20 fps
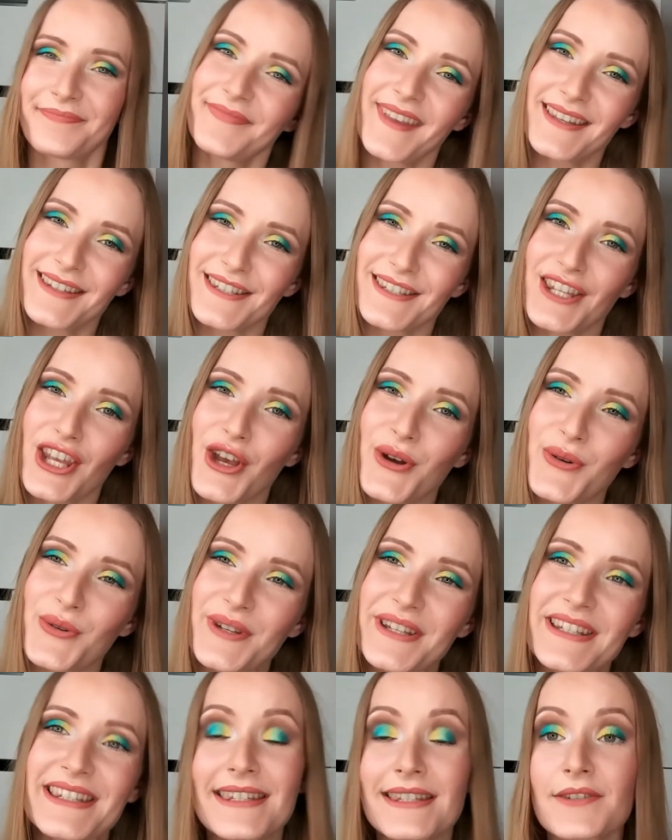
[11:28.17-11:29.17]
So
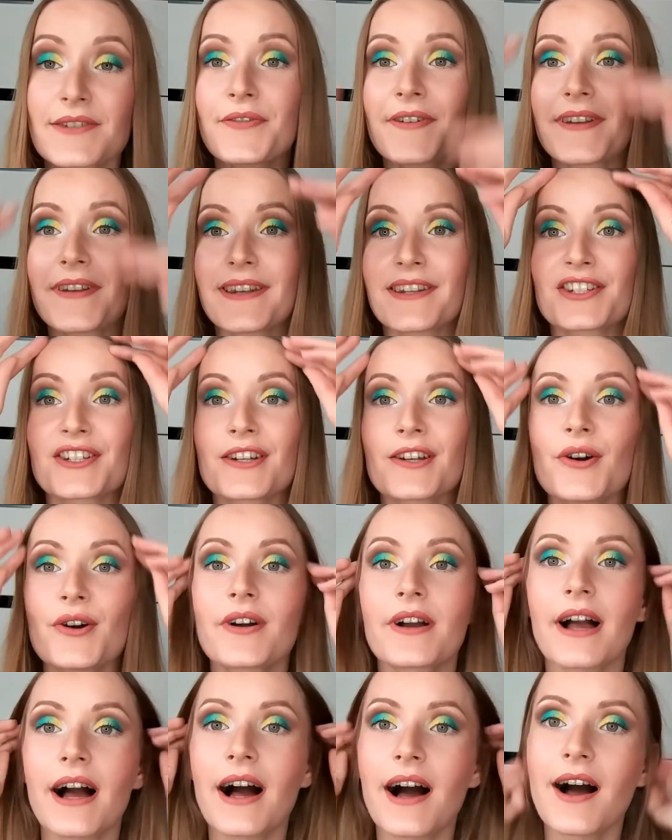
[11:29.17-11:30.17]
this is the finished
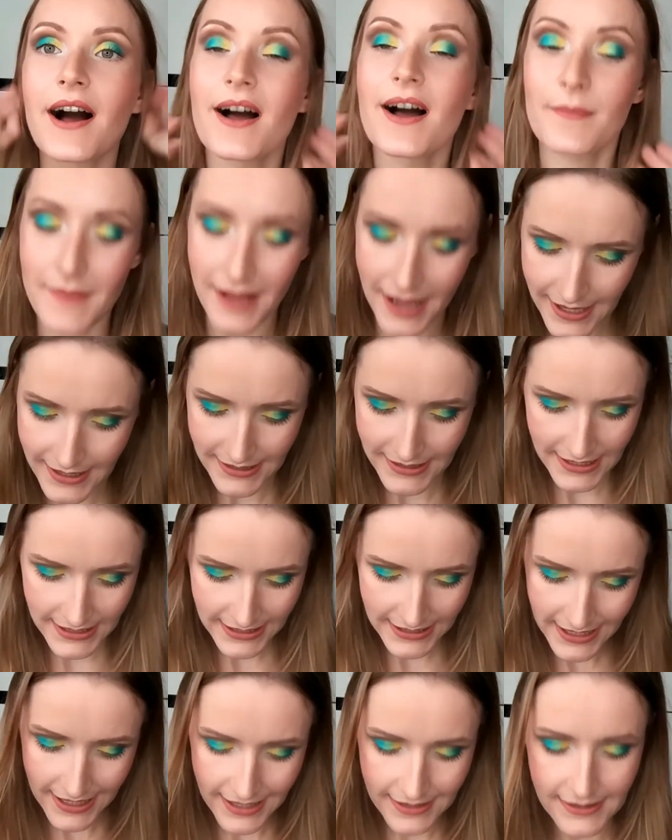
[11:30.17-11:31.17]
look. I
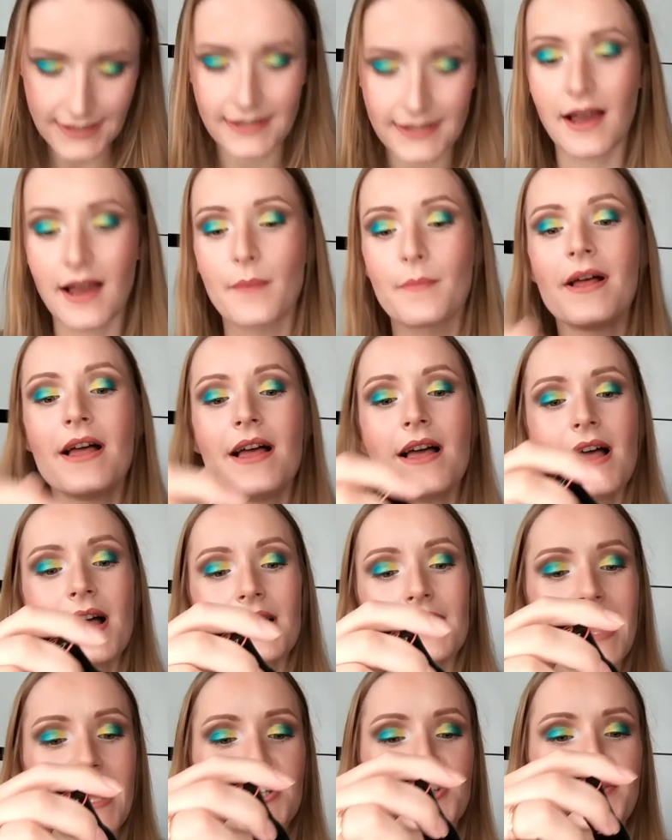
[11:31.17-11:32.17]
did add some
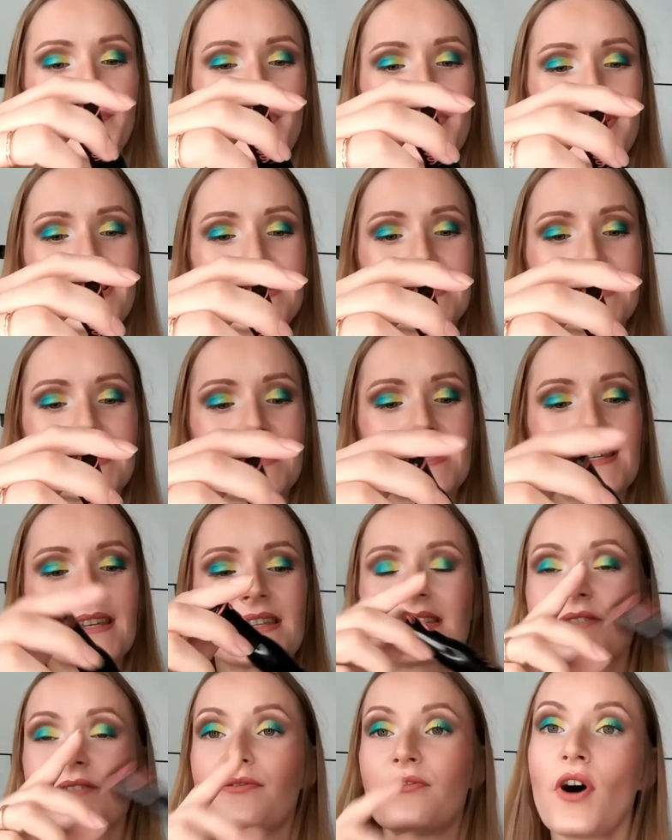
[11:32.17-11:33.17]
Lash
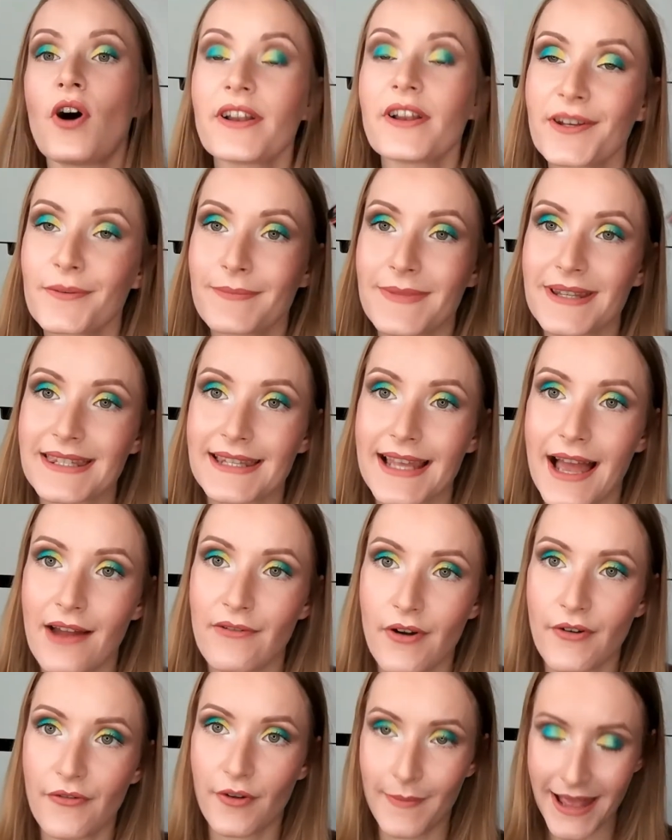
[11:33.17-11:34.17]
Princess Volume
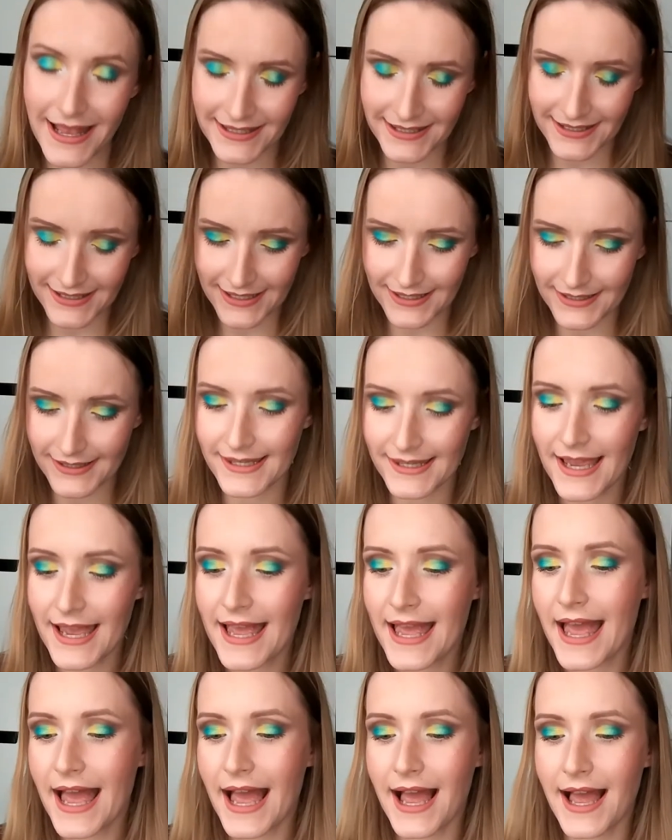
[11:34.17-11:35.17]
Mascara from Essence,
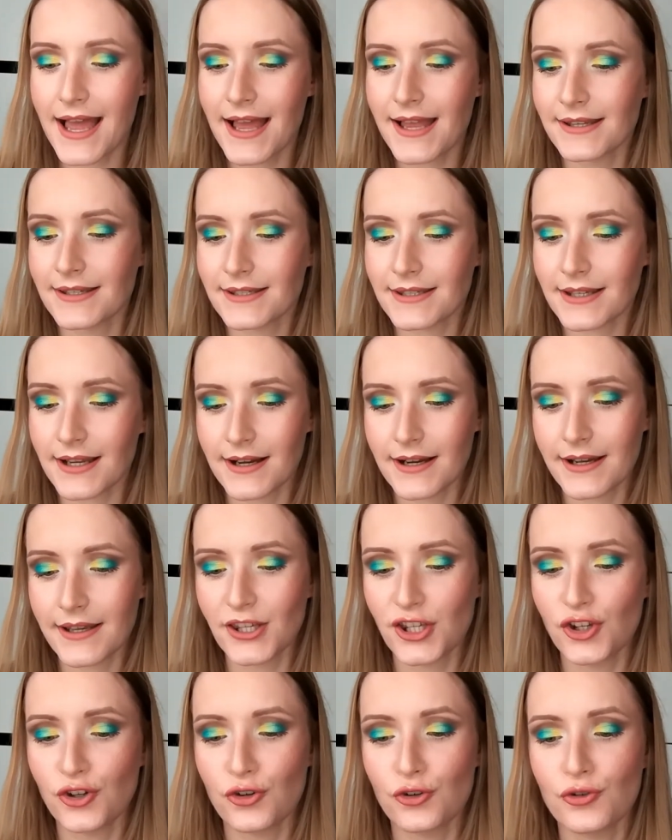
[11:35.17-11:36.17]
and I
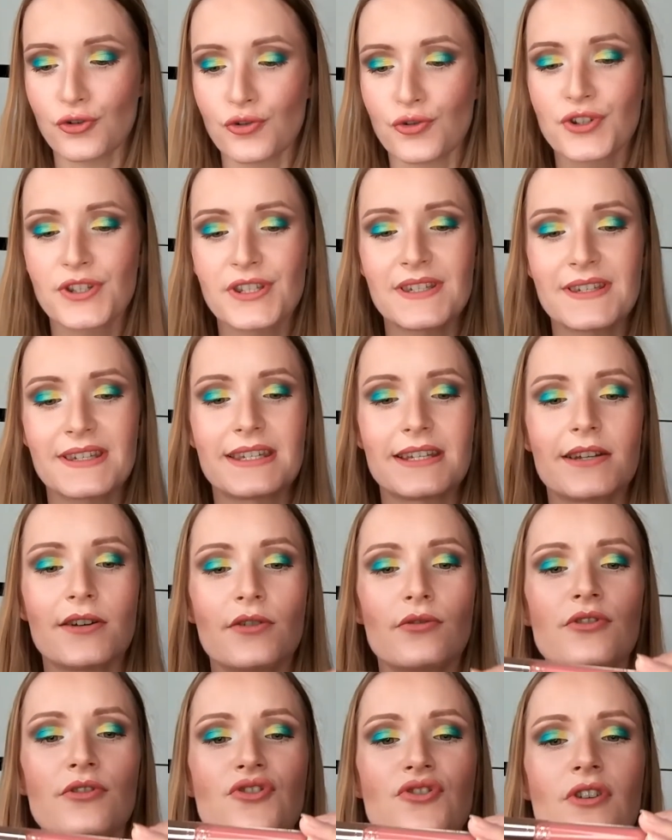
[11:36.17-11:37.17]
used the
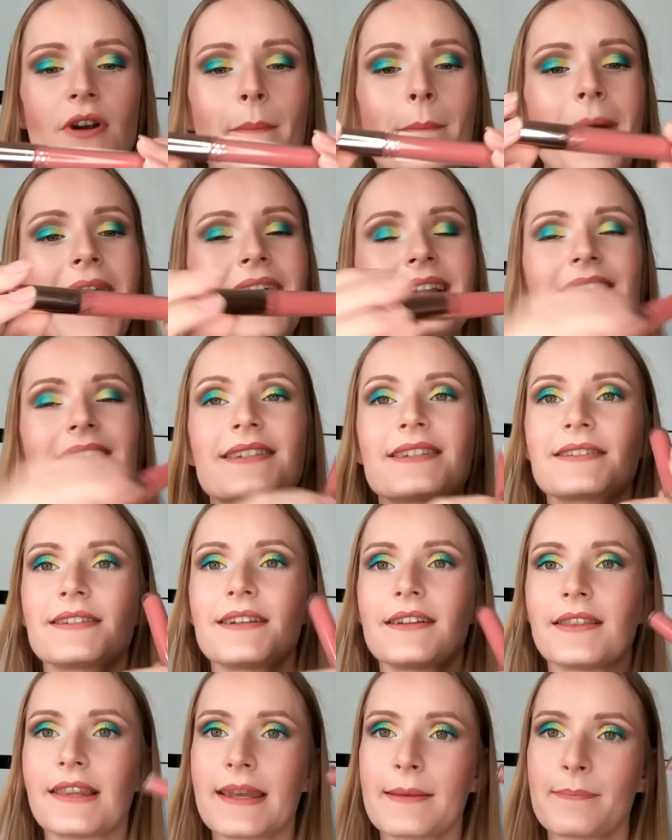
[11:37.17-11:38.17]
Ultra Matte
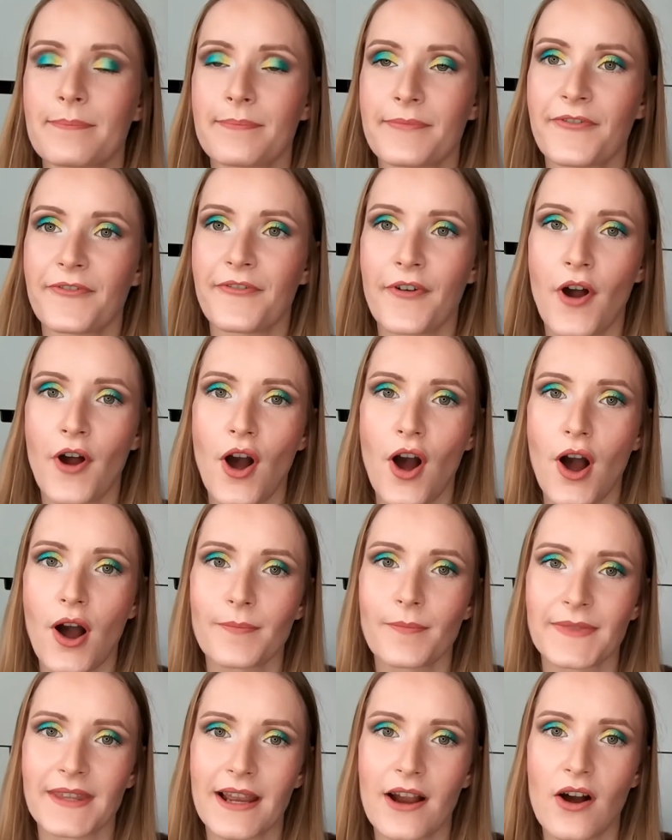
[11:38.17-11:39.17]
Lip
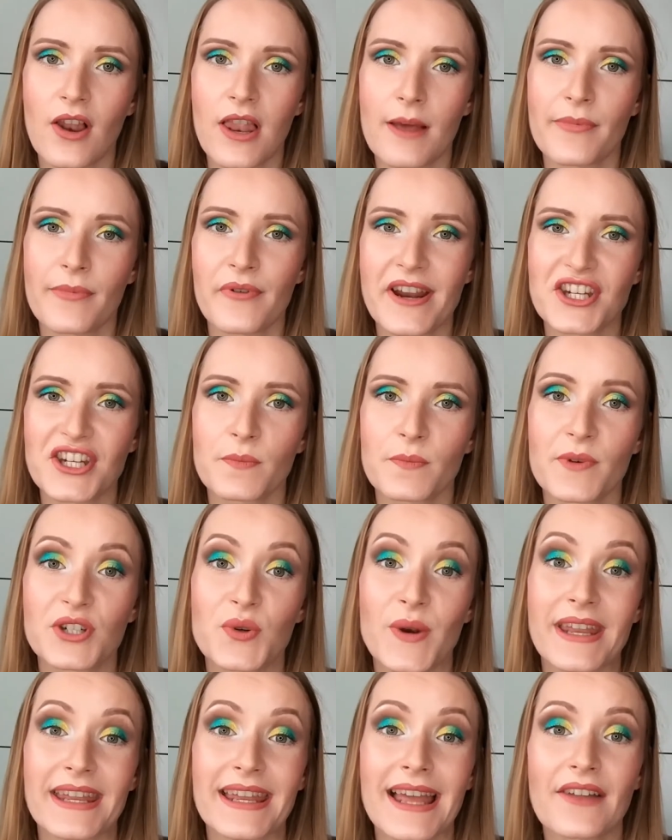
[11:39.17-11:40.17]
from the collaboration
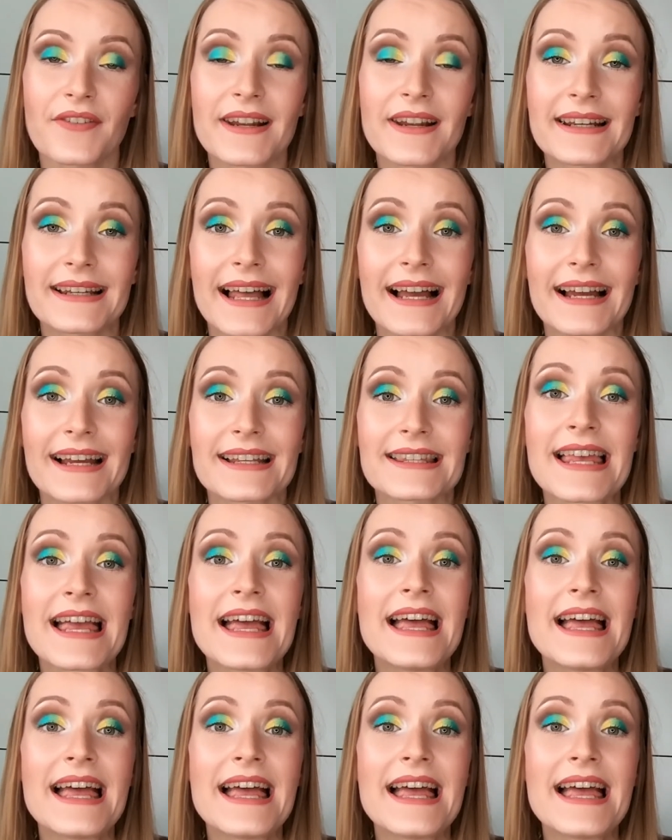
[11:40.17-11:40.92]
between Kathleenlight